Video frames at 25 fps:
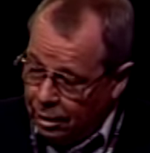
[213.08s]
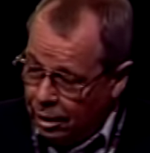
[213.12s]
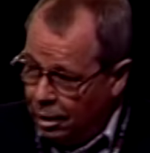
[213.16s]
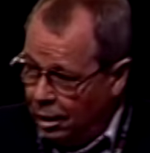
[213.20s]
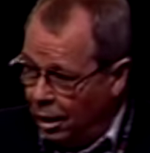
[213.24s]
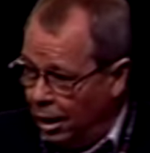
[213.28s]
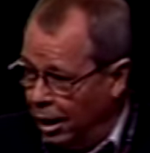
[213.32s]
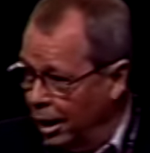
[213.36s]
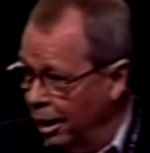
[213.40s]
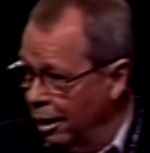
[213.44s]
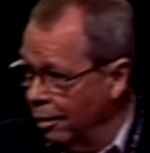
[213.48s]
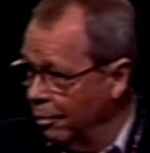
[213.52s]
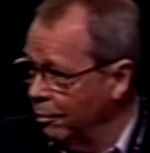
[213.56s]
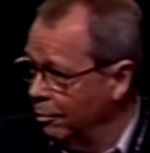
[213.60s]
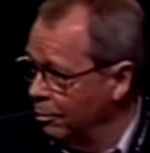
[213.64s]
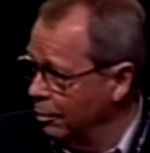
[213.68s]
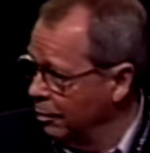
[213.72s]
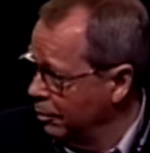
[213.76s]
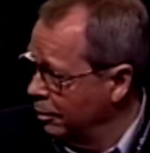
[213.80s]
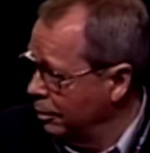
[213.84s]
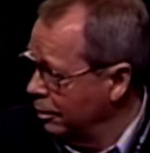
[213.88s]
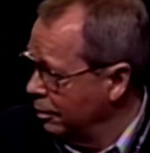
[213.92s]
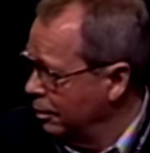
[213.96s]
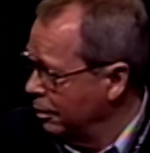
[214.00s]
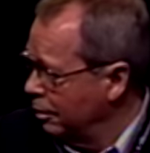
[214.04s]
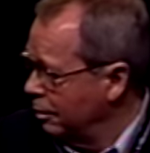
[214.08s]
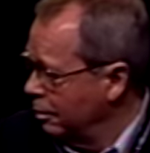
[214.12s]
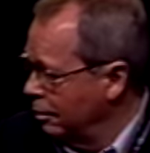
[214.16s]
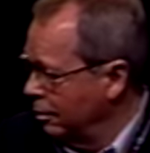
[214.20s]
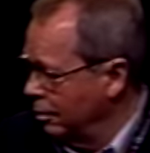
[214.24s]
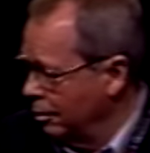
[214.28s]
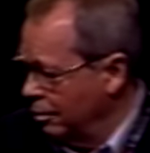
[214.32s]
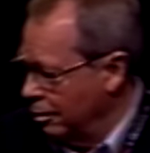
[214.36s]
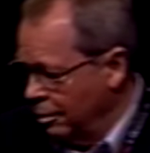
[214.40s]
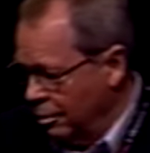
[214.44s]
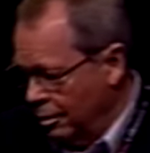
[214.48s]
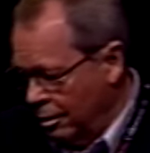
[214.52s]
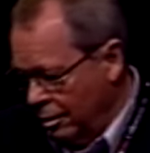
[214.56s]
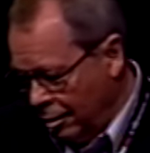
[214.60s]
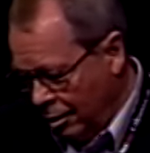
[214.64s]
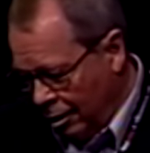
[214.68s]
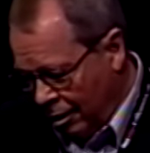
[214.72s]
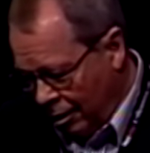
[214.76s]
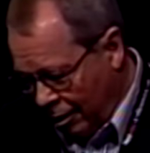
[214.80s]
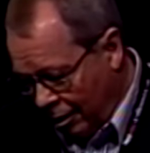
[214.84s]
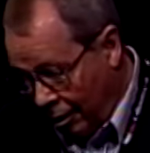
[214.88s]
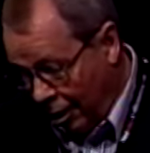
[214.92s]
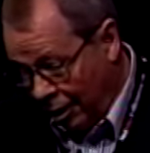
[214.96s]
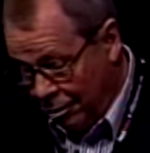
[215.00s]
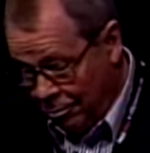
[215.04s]
Uh,
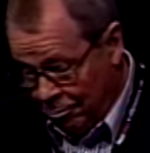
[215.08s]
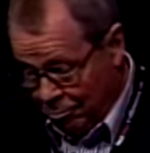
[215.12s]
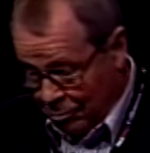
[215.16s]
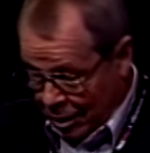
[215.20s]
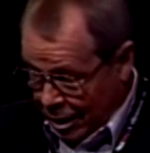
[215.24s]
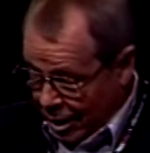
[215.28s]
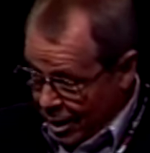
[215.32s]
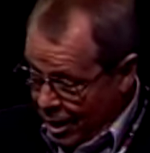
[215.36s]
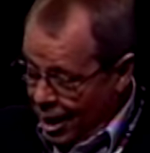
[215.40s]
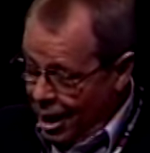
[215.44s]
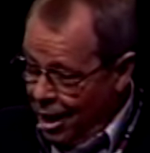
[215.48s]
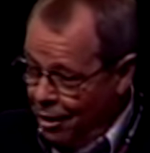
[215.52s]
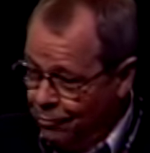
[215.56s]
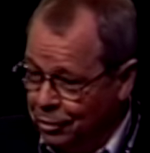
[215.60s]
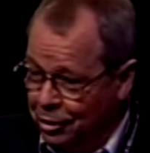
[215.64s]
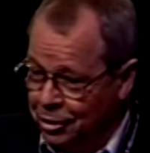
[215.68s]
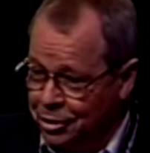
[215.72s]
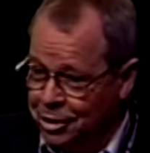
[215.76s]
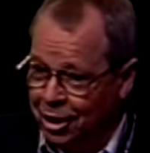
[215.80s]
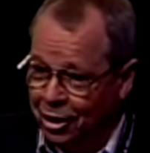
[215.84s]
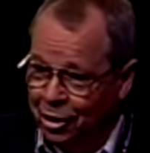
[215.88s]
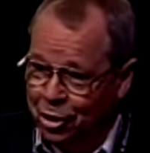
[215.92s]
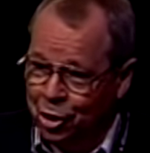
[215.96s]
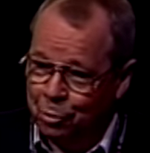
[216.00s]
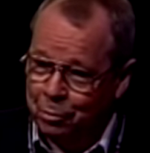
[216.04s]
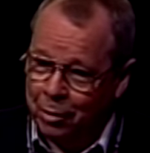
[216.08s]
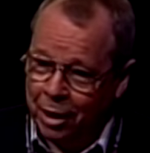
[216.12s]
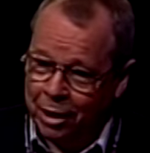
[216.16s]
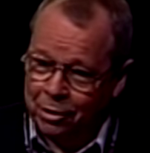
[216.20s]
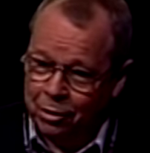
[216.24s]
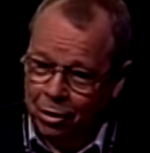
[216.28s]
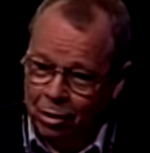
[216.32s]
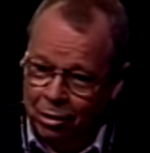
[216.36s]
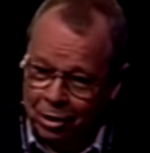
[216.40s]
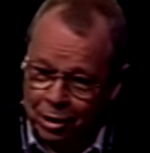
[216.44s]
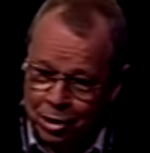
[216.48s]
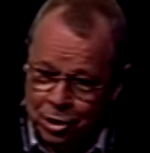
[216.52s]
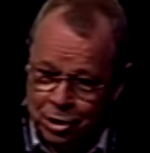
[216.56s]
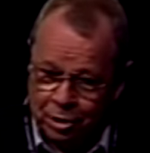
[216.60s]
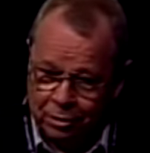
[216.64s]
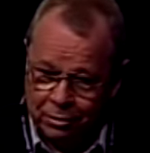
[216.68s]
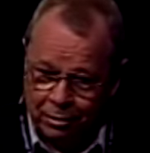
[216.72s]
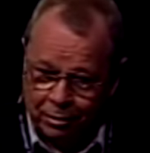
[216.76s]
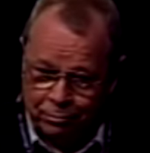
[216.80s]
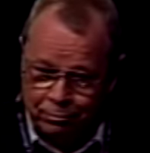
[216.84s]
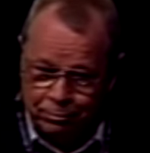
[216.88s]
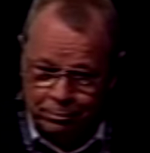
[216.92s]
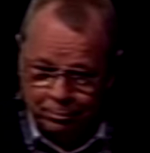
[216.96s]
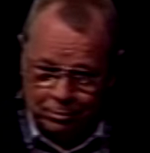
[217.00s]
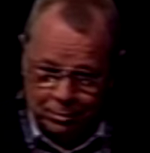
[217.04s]
I, I have to tell you, my knowledge of the,
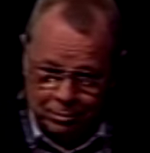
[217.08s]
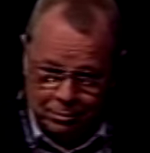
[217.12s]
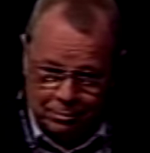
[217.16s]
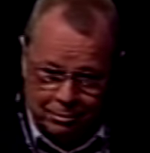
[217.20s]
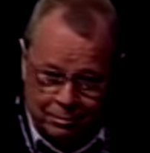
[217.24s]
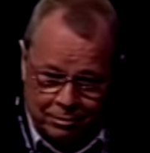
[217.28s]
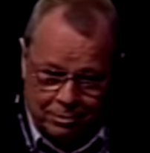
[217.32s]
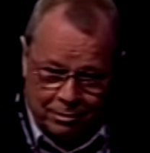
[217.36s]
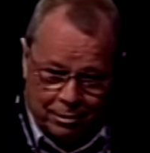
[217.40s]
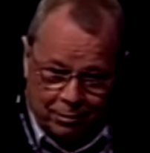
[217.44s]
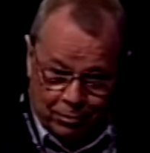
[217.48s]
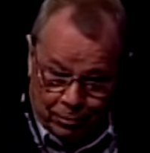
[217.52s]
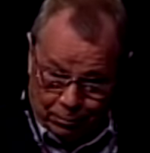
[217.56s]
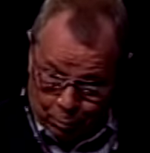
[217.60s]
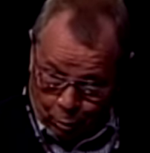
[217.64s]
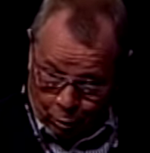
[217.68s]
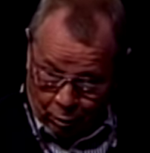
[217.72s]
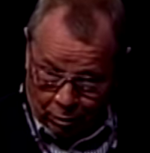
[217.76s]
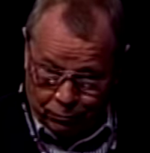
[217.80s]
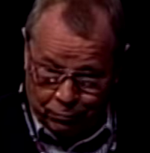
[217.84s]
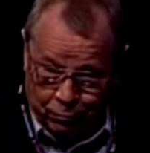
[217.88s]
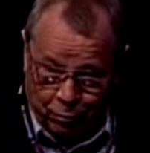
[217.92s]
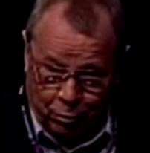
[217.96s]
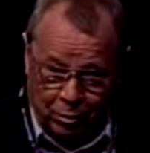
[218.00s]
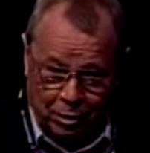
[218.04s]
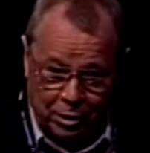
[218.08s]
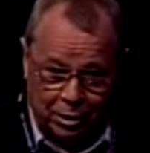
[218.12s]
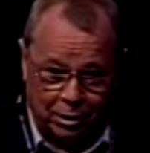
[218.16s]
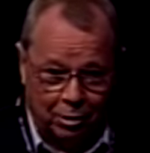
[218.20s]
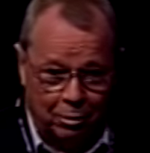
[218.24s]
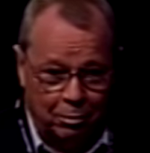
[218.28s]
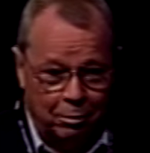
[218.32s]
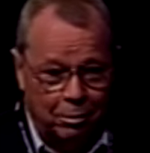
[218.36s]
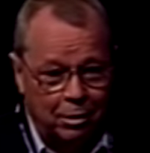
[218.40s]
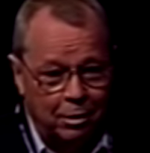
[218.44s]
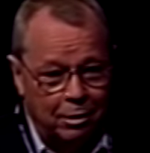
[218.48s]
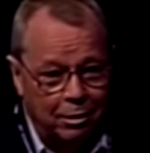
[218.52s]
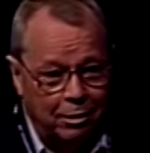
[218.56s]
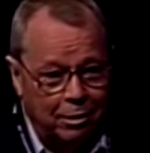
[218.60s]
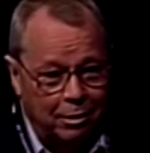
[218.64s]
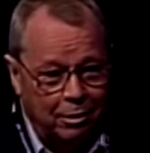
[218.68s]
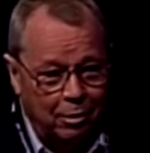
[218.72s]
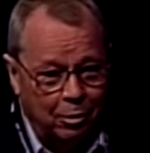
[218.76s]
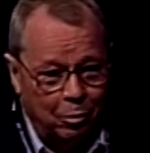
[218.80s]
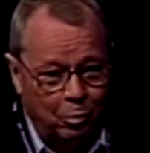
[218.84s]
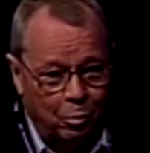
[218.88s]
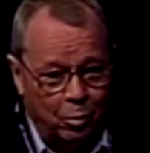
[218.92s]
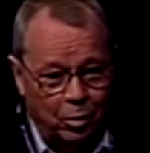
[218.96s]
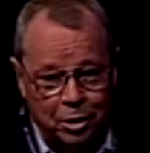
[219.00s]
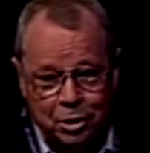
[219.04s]
of the portfolio
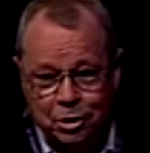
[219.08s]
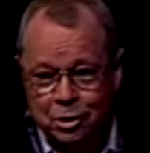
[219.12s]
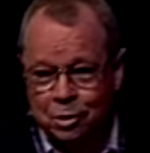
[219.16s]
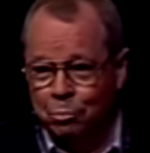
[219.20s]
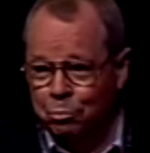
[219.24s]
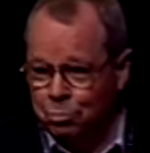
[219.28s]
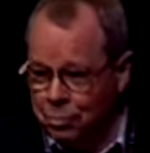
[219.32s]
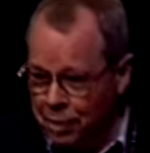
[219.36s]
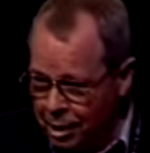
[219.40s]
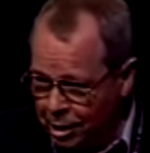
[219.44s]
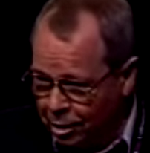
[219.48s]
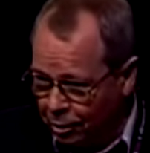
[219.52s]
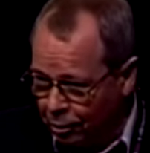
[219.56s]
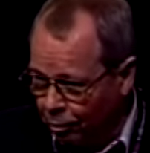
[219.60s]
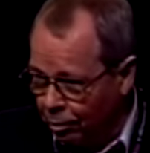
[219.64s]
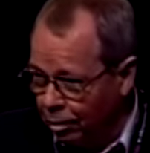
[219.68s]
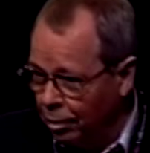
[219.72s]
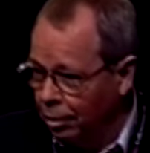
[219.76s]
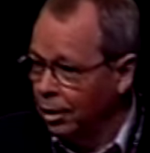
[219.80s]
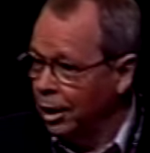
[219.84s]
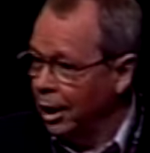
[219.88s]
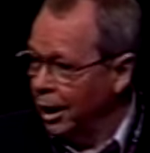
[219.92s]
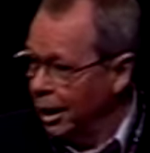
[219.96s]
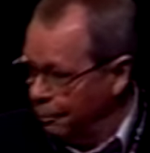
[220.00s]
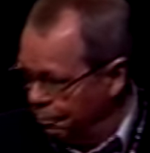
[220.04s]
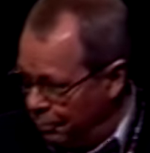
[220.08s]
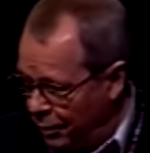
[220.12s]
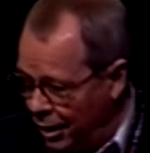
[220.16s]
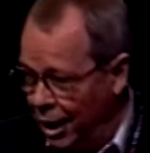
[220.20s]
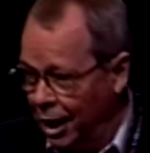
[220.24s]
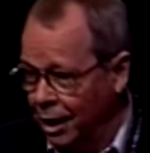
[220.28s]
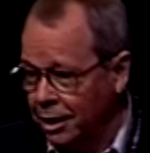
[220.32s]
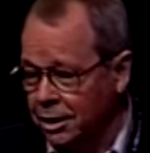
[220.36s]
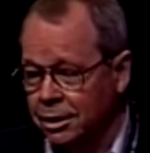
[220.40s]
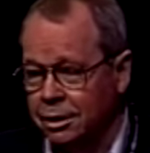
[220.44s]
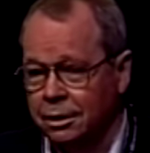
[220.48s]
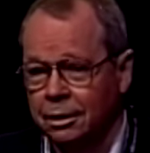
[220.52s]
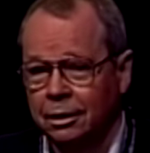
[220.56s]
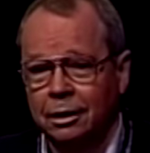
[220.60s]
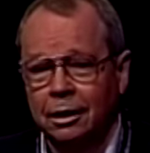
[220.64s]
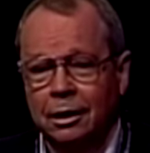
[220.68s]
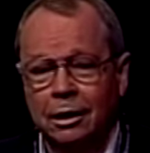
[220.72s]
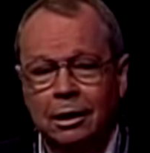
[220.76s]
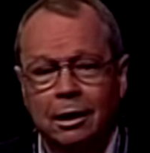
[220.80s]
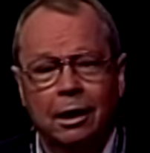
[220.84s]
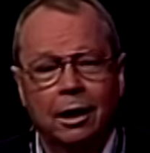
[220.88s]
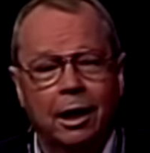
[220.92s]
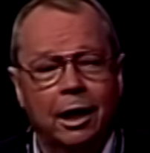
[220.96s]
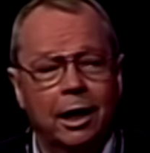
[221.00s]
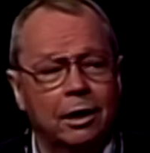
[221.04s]
was meager at best,
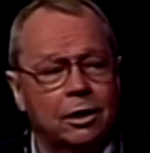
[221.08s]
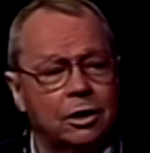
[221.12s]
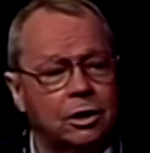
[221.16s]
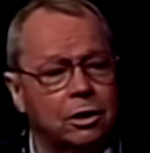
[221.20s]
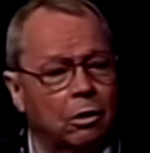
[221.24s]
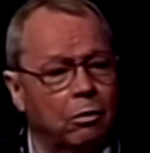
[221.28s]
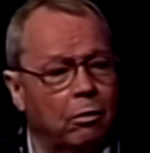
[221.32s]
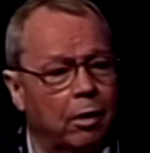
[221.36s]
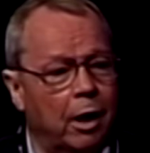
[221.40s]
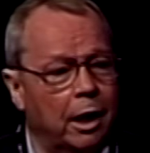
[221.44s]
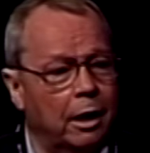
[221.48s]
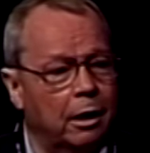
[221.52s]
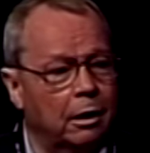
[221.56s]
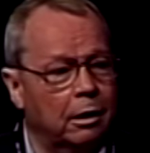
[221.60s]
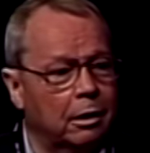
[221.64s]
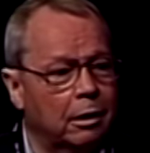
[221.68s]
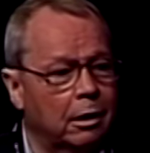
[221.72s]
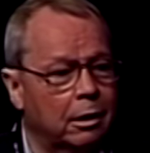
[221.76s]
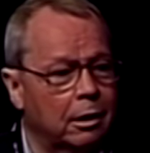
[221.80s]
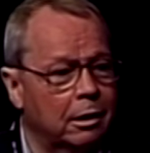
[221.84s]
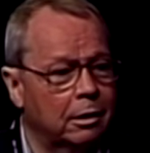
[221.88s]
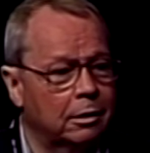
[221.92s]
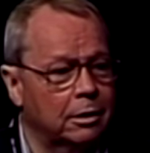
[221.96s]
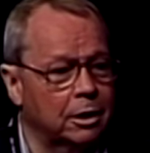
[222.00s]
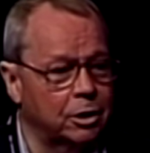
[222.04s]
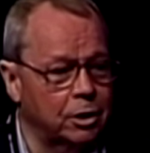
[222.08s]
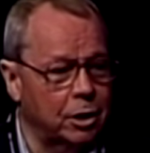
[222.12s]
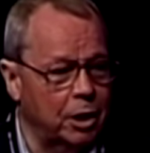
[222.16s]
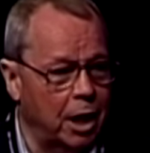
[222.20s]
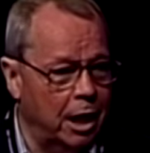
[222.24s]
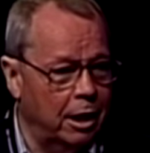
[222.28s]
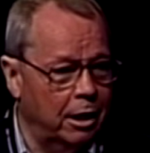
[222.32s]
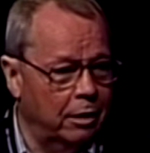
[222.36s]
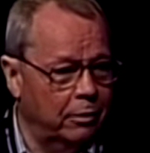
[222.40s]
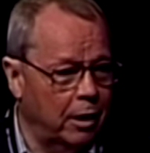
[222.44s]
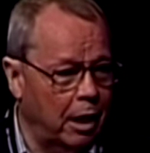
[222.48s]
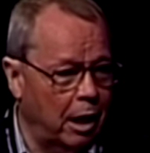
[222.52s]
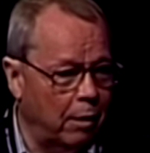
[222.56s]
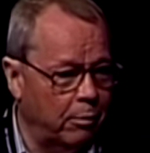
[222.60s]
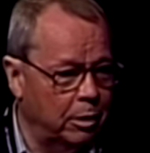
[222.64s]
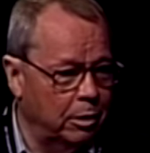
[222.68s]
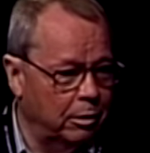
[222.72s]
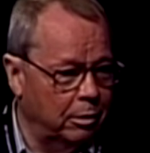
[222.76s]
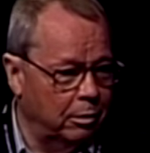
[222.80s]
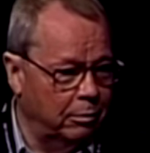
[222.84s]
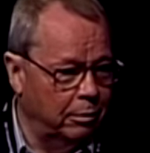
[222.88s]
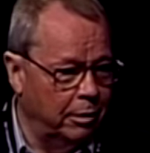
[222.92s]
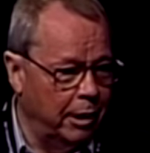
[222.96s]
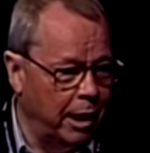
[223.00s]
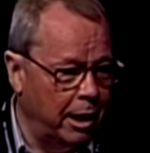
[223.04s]
and so I decided that I would
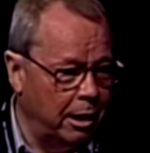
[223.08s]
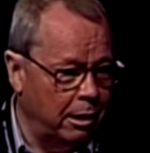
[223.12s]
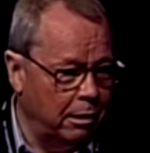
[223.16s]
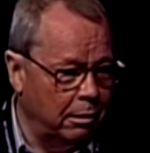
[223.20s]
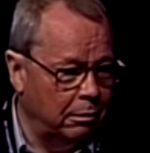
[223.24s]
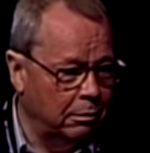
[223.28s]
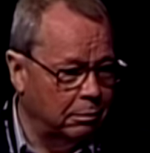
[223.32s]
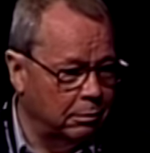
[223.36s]
then